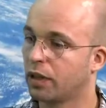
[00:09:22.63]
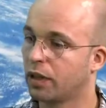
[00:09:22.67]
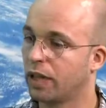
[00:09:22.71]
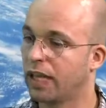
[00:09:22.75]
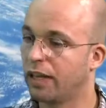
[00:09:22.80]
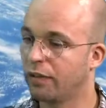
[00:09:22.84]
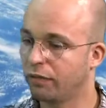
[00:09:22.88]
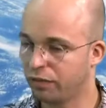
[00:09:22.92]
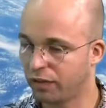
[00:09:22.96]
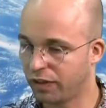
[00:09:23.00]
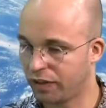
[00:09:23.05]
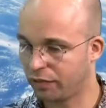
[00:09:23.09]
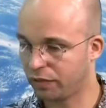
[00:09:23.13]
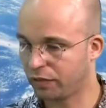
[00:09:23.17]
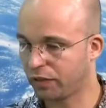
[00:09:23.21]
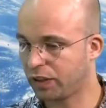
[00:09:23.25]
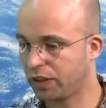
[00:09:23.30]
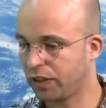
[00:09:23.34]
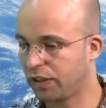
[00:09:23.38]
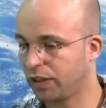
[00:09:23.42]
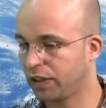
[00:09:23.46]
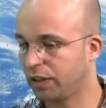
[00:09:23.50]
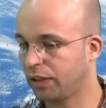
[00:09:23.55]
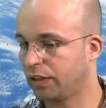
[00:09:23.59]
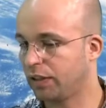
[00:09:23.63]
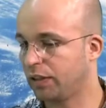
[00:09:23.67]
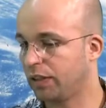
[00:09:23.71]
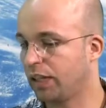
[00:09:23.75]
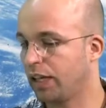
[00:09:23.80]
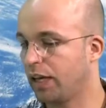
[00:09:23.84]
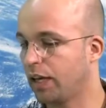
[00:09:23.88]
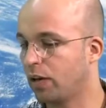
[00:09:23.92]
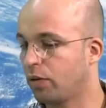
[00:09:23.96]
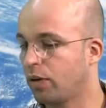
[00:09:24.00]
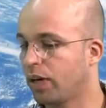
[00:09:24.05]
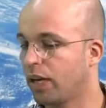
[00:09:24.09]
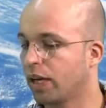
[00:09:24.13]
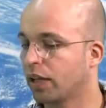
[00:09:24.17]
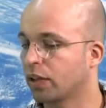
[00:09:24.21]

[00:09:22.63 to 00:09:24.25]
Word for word: if the area